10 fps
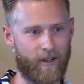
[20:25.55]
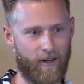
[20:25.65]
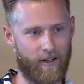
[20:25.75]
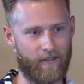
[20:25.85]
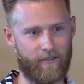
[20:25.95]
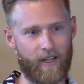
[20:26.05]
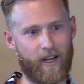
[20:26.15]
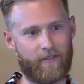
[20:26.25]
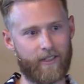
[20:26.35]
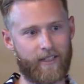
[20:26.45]
heart of
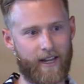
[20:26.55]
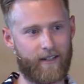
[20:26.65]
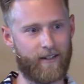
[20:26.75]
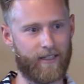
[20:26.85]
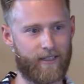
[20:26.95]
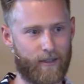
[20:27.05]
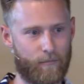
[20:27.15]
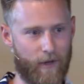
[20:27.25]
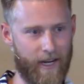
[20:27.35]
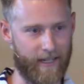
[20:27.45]
love and tenderness and
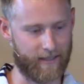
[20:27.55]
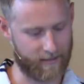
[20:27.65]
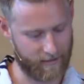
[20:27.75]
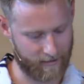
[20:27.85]
embrace.